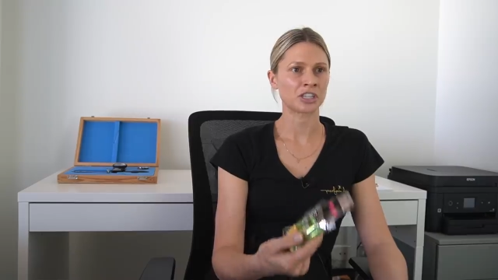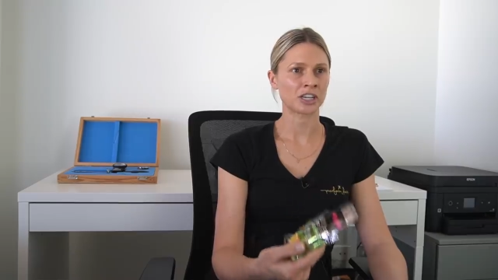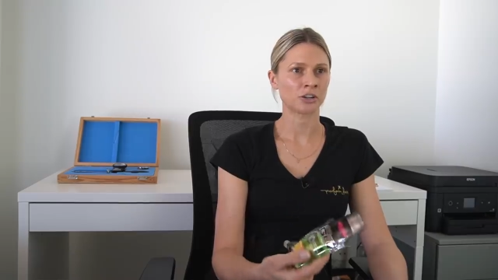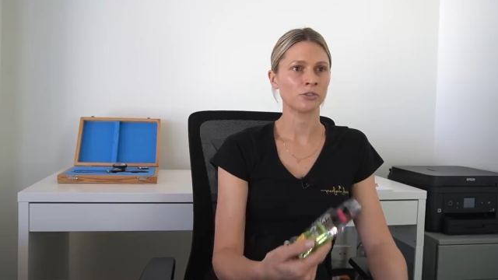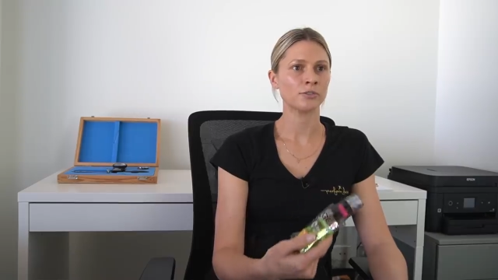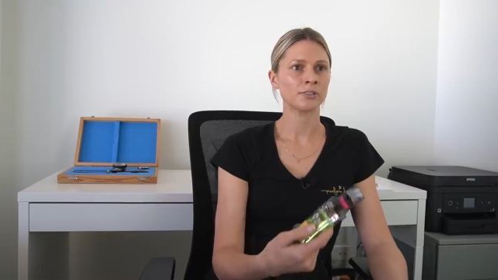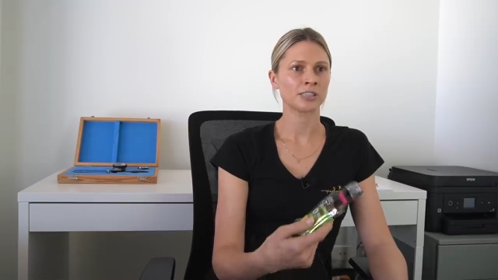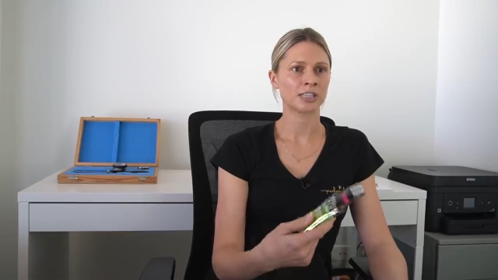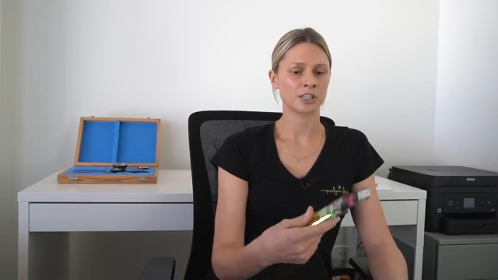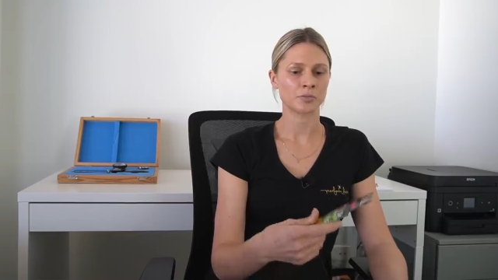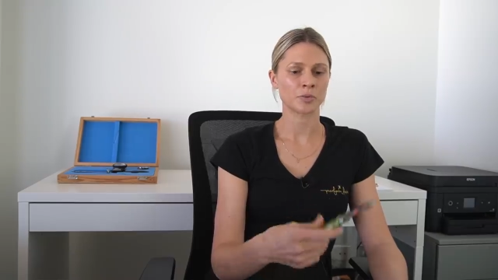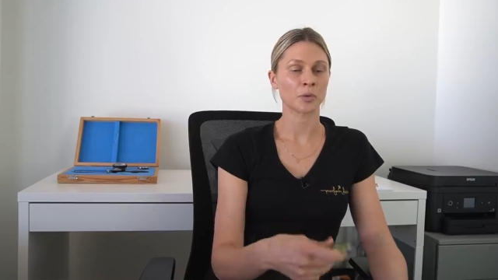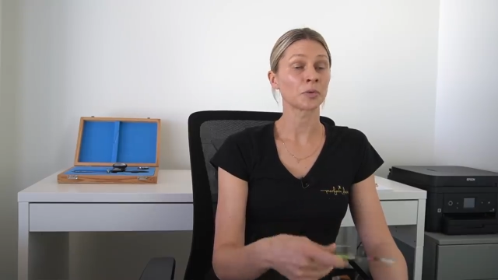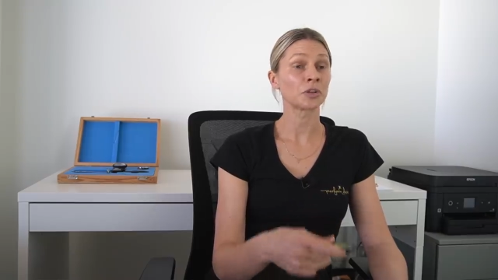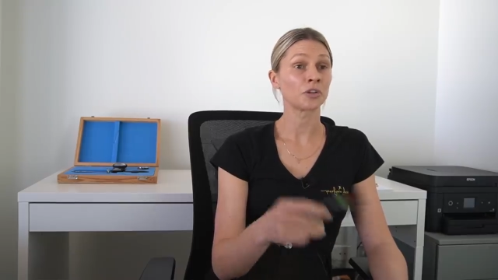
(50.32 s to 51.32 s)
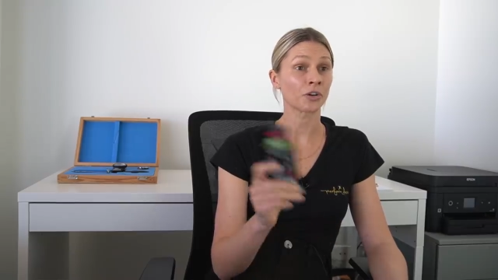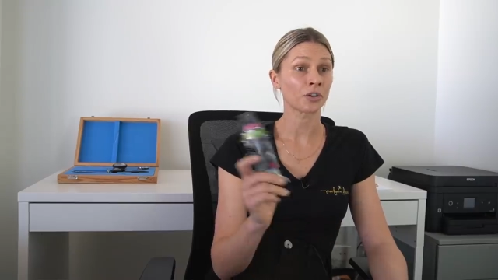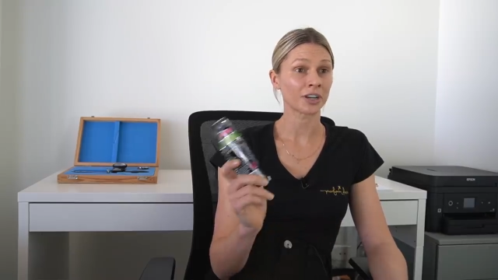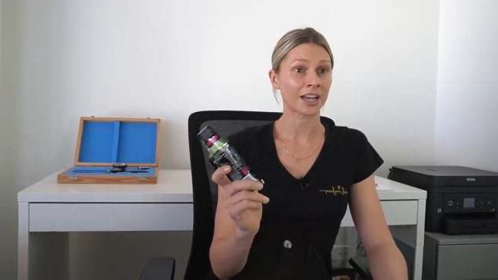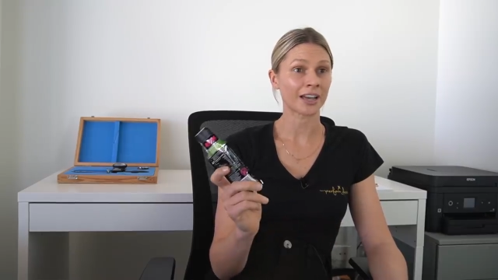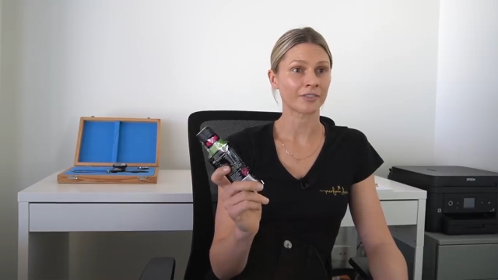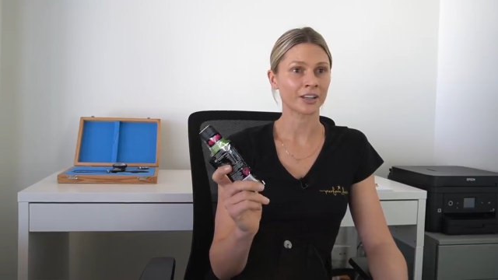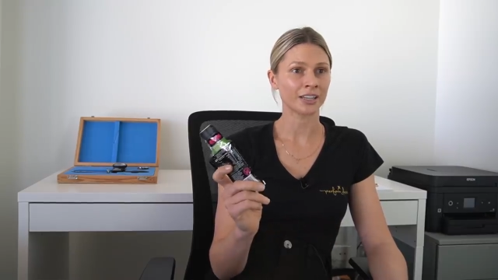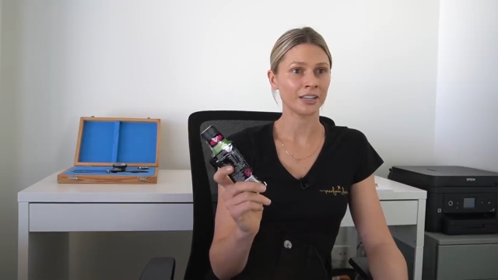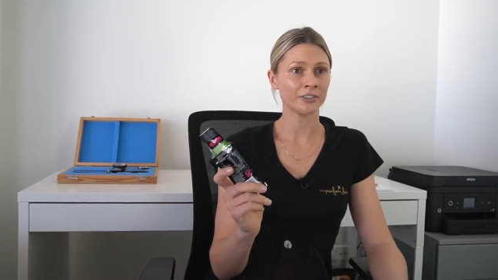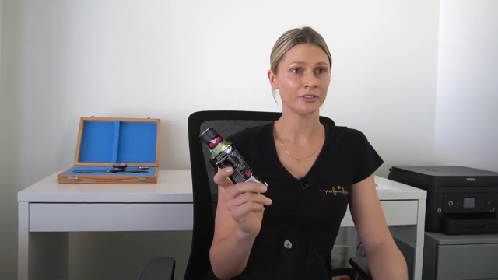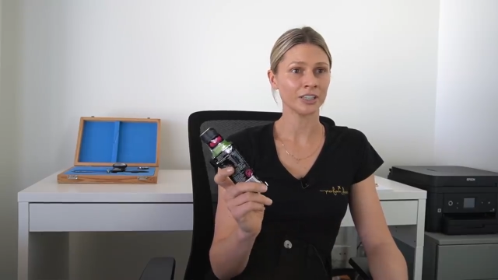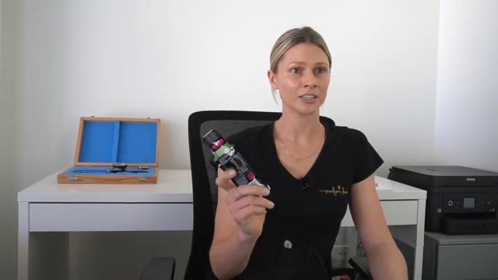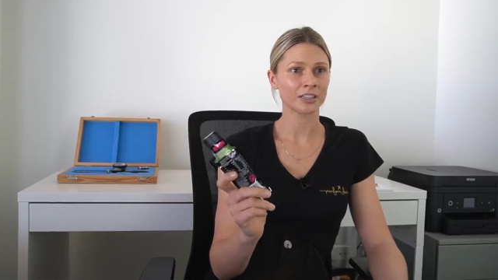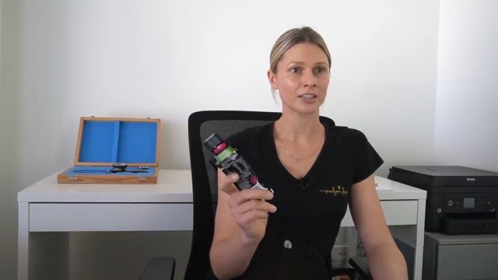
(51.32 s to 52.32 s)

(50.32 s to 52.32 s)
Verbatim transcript: Dietetics, which I'll link to below.